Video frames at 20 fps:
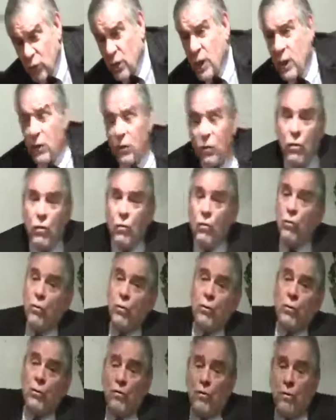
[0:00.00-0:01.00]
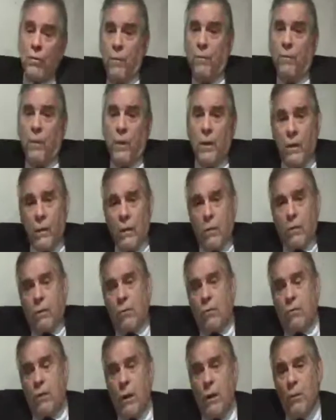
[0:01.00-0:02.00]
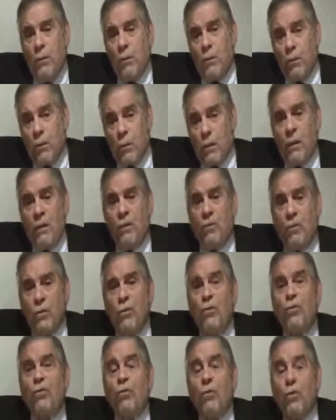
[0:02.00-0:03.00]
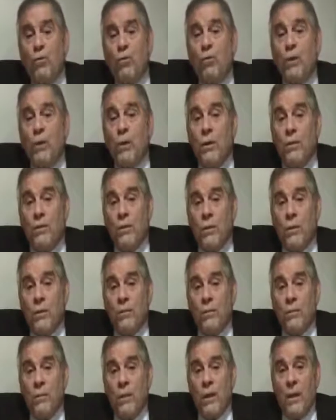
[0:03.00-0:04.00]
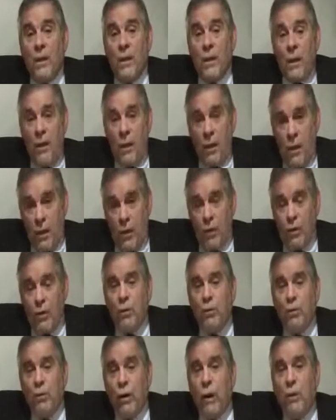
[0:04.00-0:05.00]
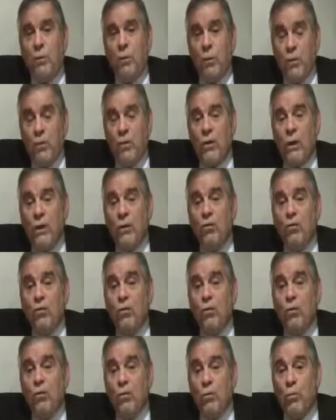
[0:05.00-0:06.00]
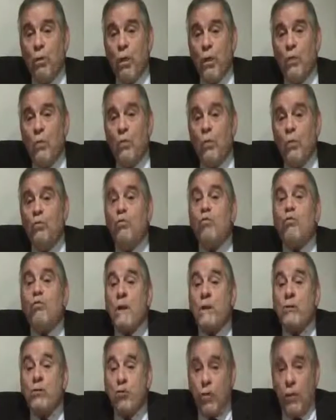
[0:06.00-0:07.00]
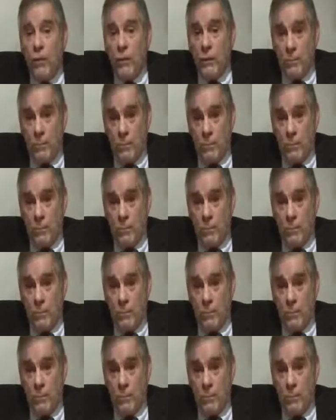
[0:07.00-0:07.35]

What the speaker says: against the Jews, the crime was against the Jewish religion. Here the crime was against Jewish blood, it was racial.